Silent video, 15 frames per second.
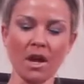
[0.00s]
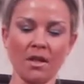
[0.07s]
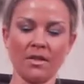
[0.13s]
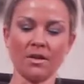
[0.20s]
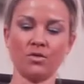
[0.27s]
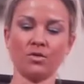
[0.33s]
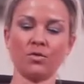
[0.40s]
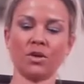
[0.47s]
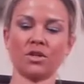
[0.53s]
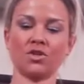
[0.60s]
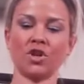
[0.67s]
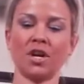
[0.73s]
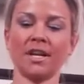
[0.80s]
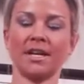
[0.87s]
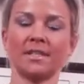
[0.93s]
And then you want
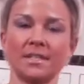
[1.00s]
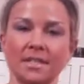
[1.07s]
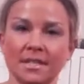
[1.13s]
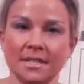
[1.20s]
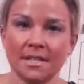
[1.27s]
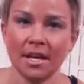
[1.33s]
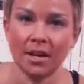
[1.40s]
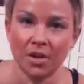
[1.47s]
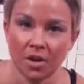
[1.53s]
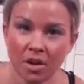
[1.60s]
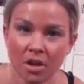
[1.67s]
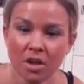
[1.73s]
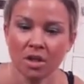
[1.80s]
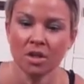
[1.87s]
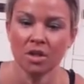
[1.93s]
to try to get to the center.
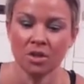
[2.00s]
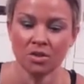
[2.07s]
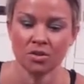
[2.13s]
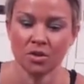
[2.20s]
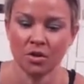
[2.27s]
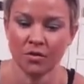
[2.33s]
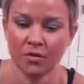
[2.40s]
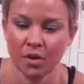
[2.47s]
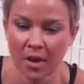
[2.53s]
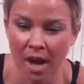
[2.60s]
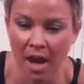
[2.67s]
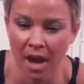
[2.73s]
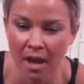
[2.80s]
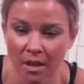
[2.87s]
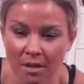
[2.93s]
So if you
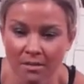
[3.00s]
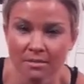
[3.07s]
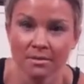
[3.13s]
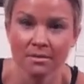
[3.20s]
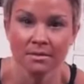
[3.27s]
can,